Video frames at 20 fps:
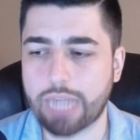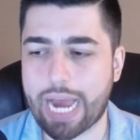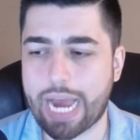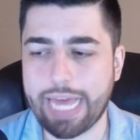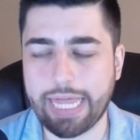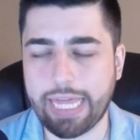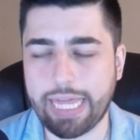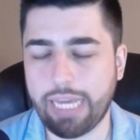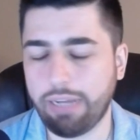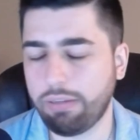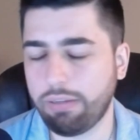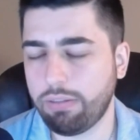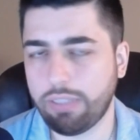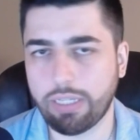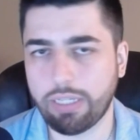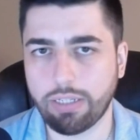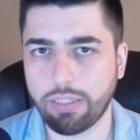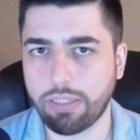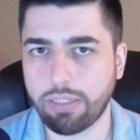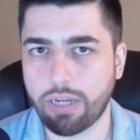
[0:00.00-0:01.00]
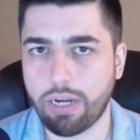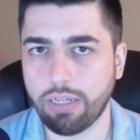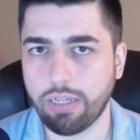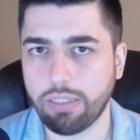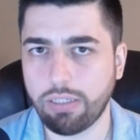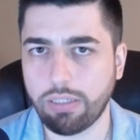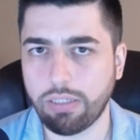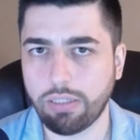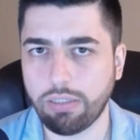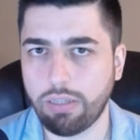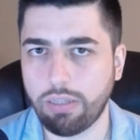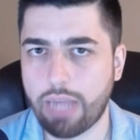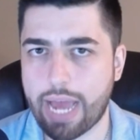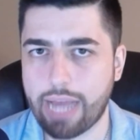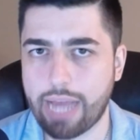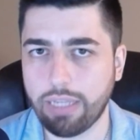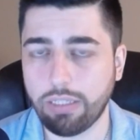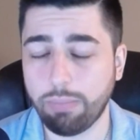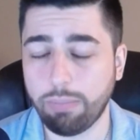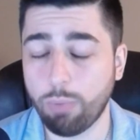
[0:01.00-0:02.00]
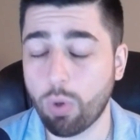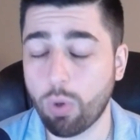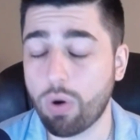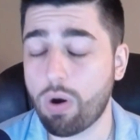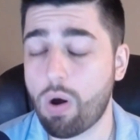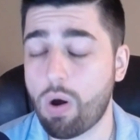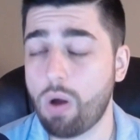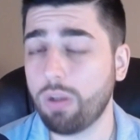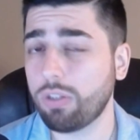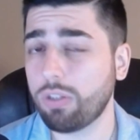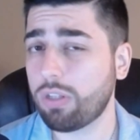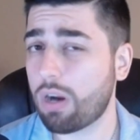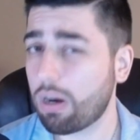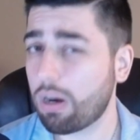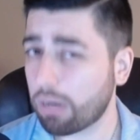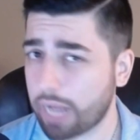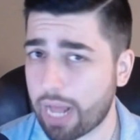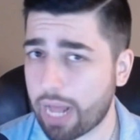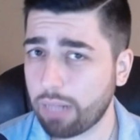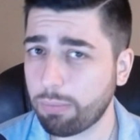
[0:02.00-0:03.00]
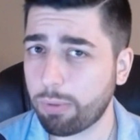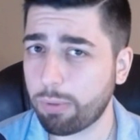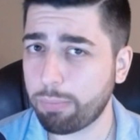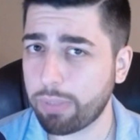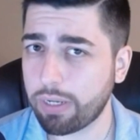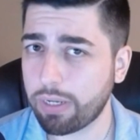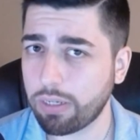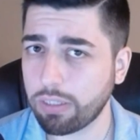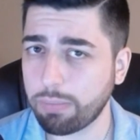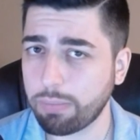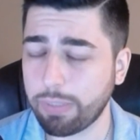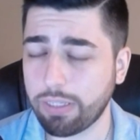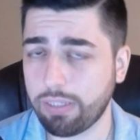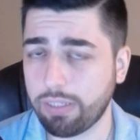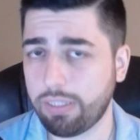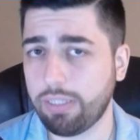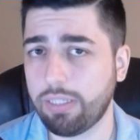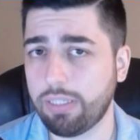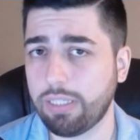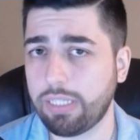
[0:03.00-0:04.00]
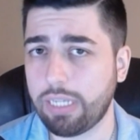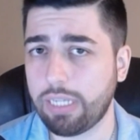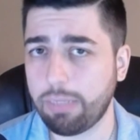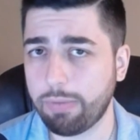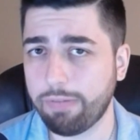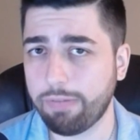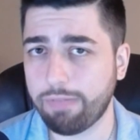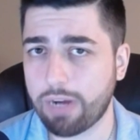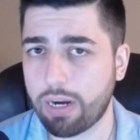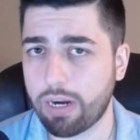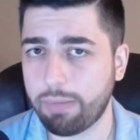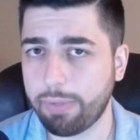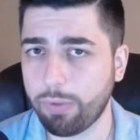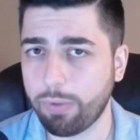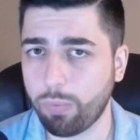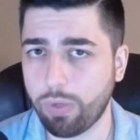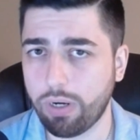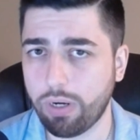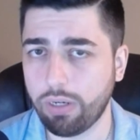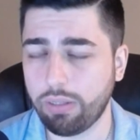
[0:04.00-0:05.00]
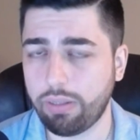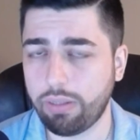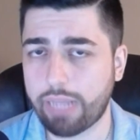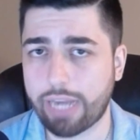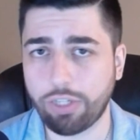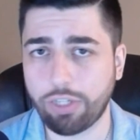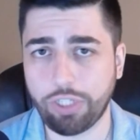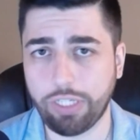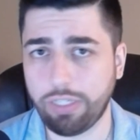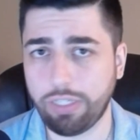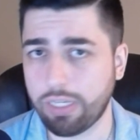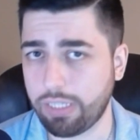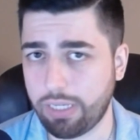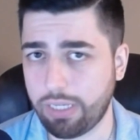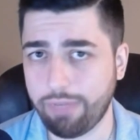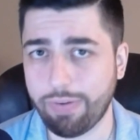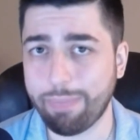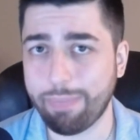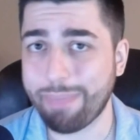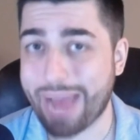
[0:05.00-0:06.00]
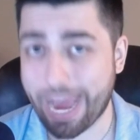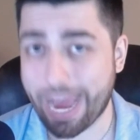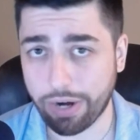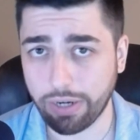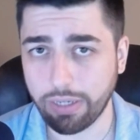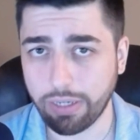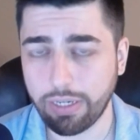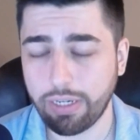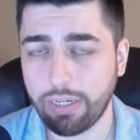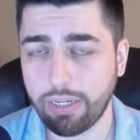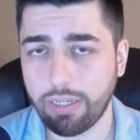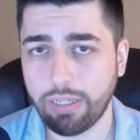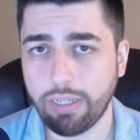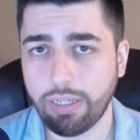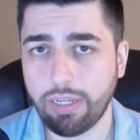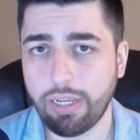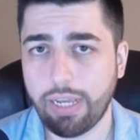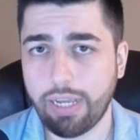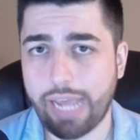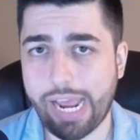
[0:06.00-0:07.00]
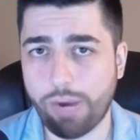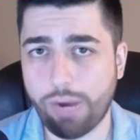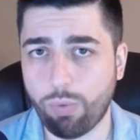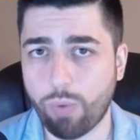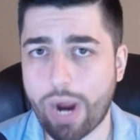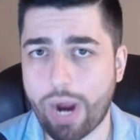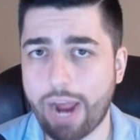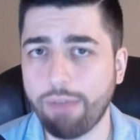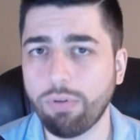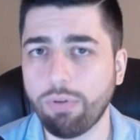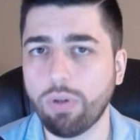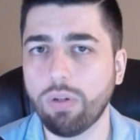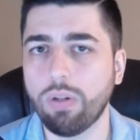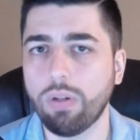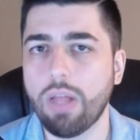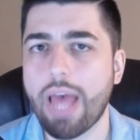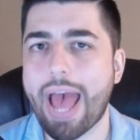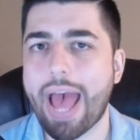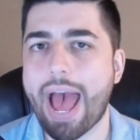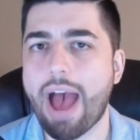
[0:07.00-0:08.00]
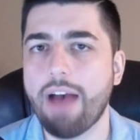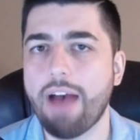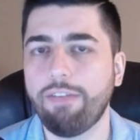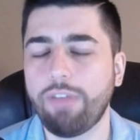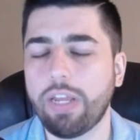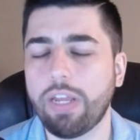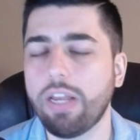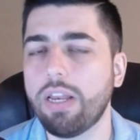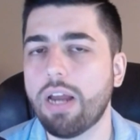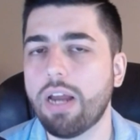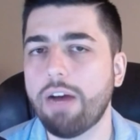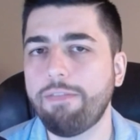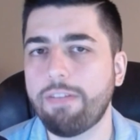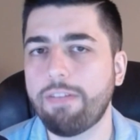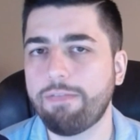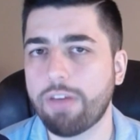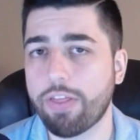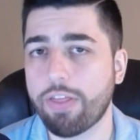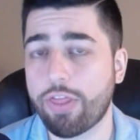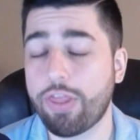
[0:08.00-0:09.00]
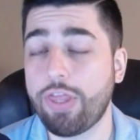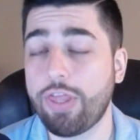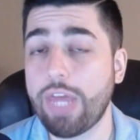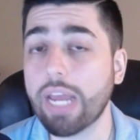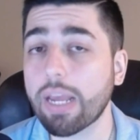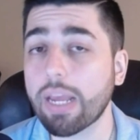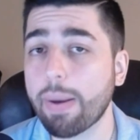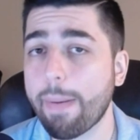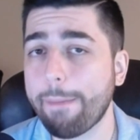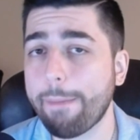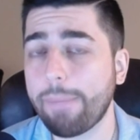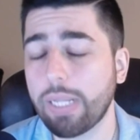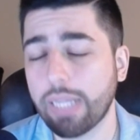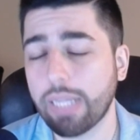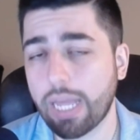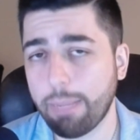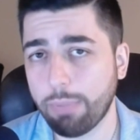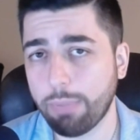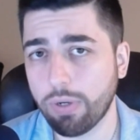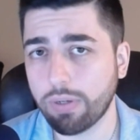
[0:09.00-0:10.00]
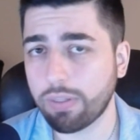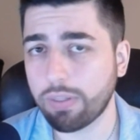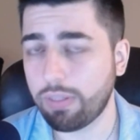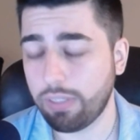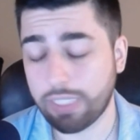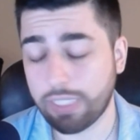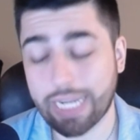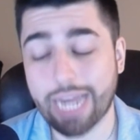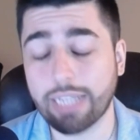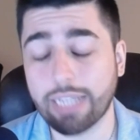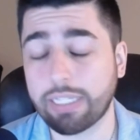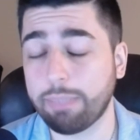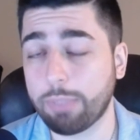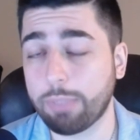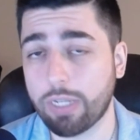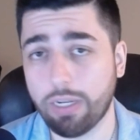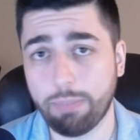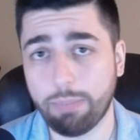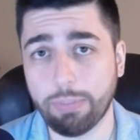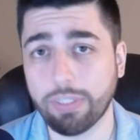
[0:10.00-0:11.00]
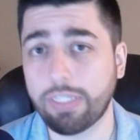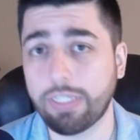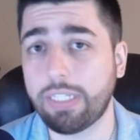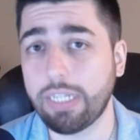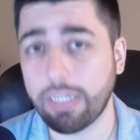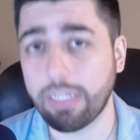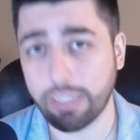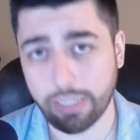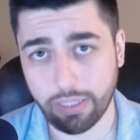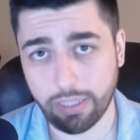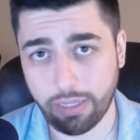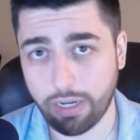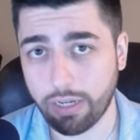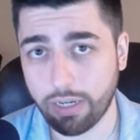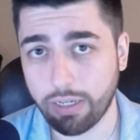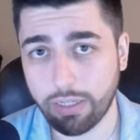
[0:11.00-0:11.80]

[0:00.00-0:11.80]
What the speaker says: I think Dignitas has more all-star caliber players, but this is a team environment where that shit doesn't even matter. And Rival have enough of a thick playbook. It's got some couple C's in there.